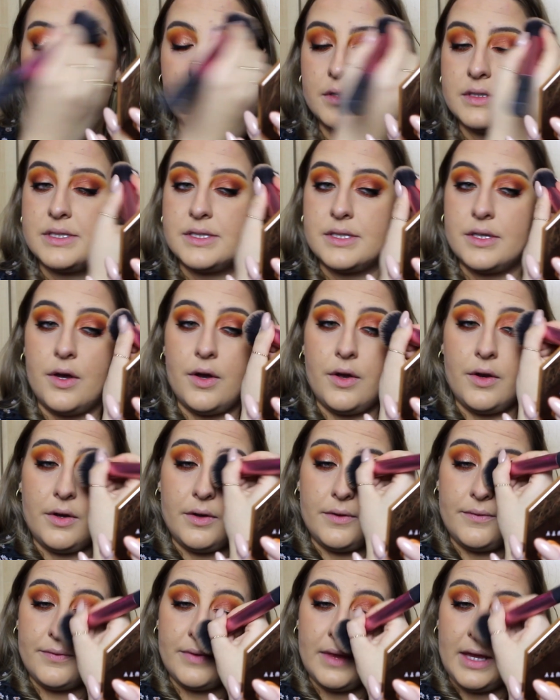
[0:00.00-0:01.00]
So
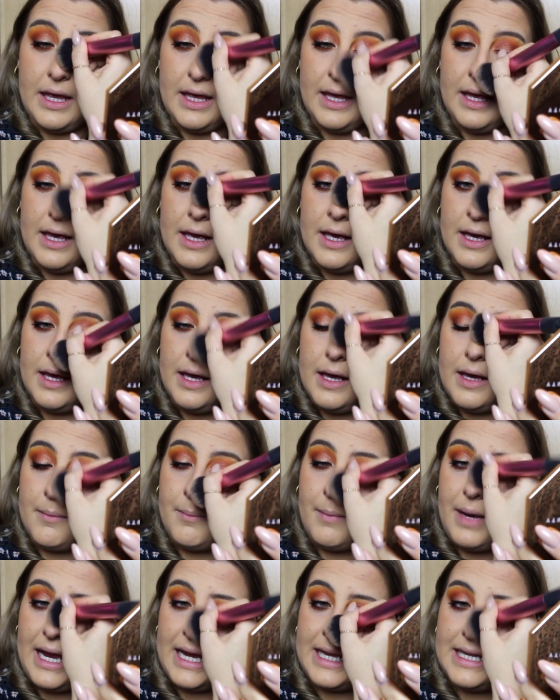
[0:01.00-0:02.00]

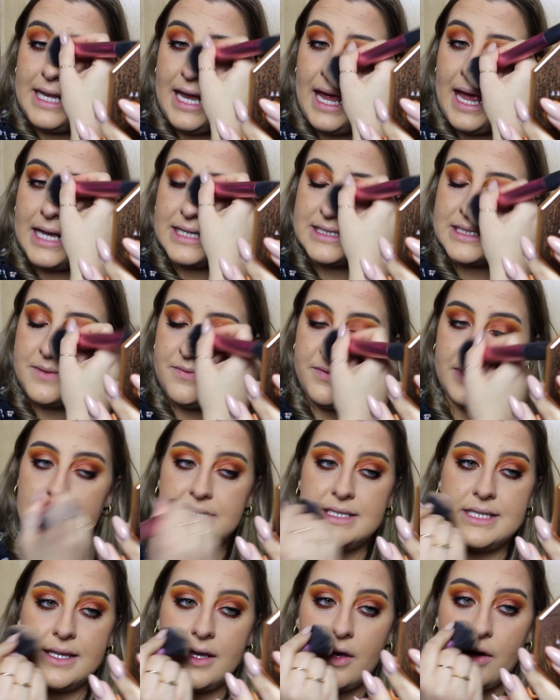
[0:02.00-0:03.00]
my next
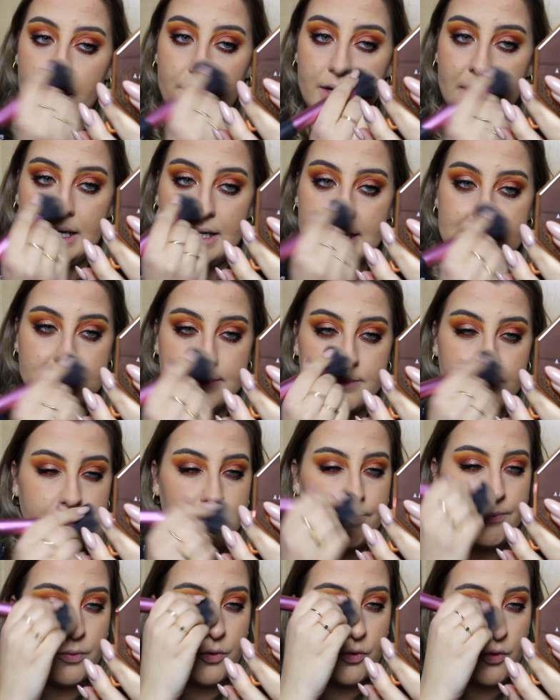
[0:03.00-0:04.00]
video is
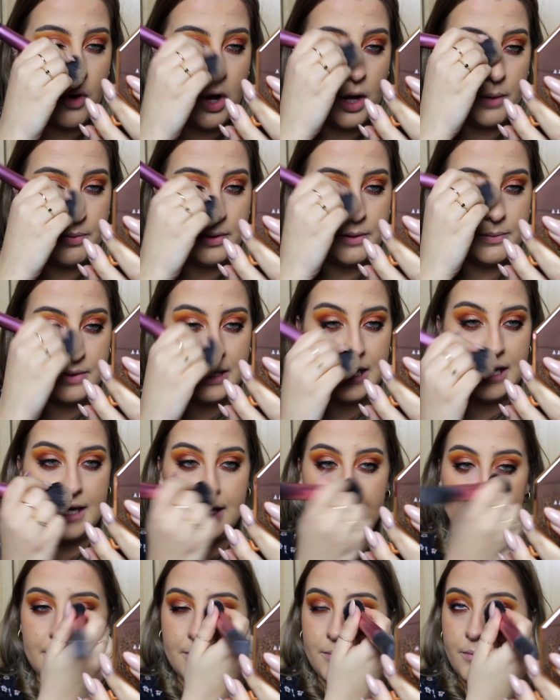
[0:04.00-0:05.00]

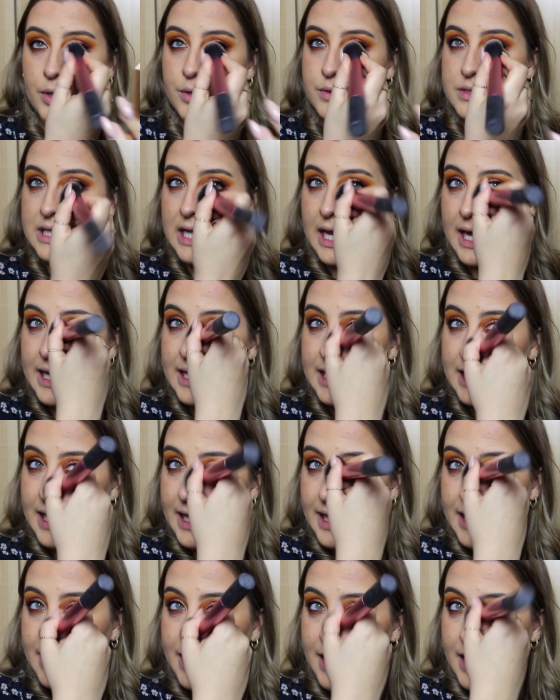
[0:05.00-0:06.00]
probably, most
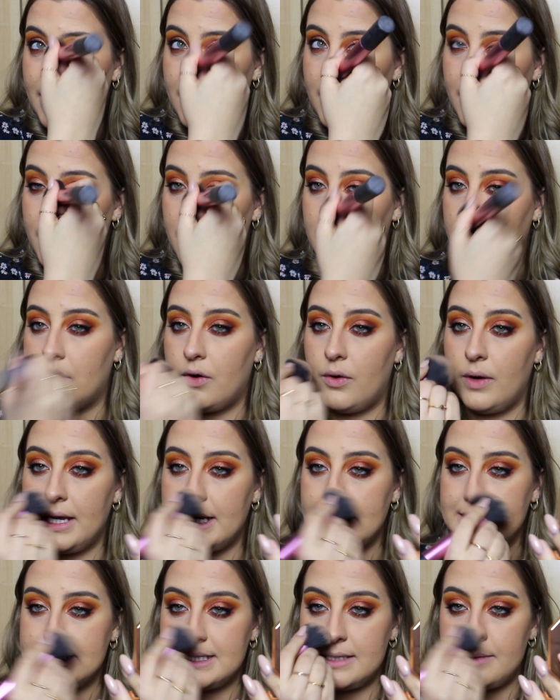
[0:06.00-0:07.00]
likely,
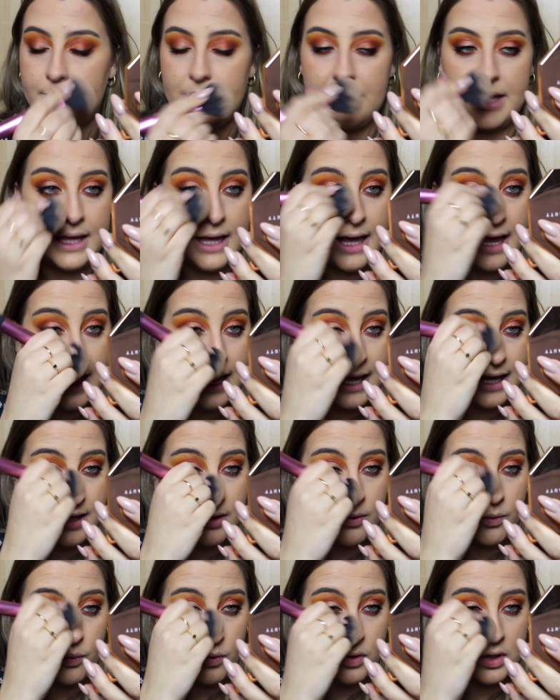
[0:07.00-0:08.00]
going to be a
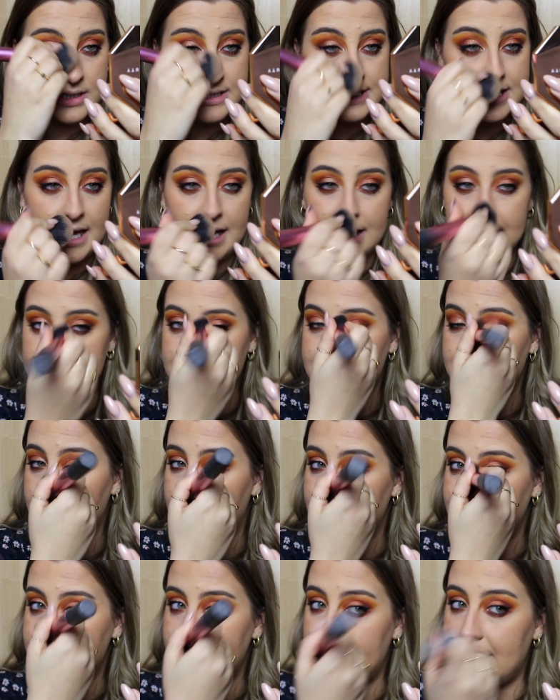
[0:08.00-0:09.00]
what I eat in
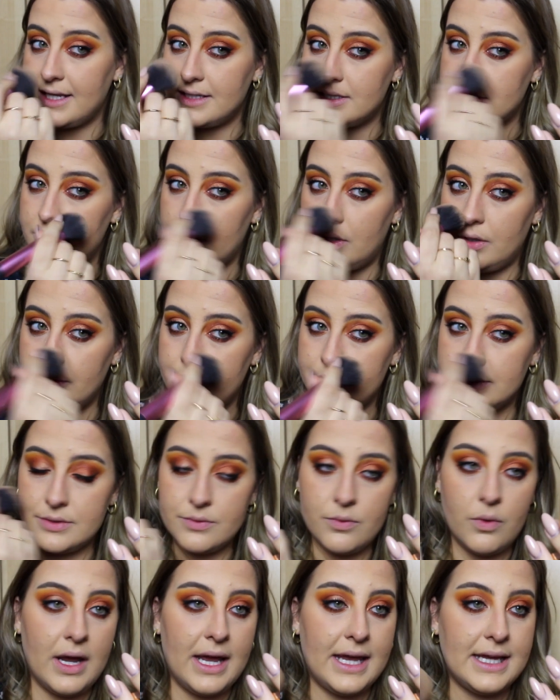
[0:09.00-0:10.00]
a day to
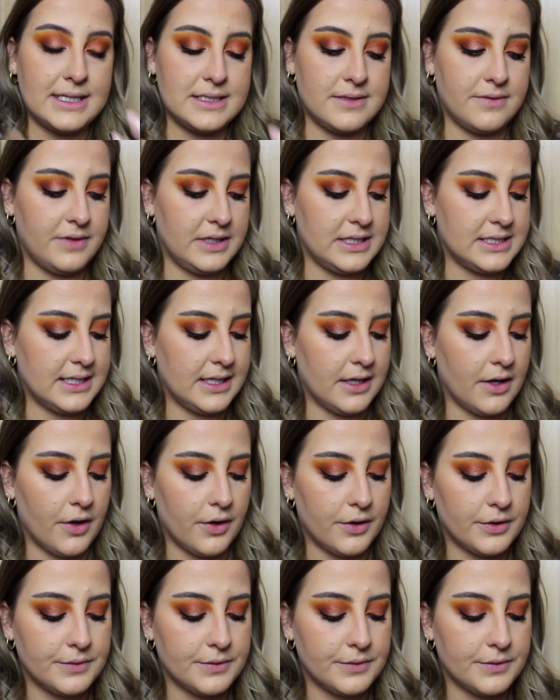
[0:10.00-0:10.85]
lose weight video.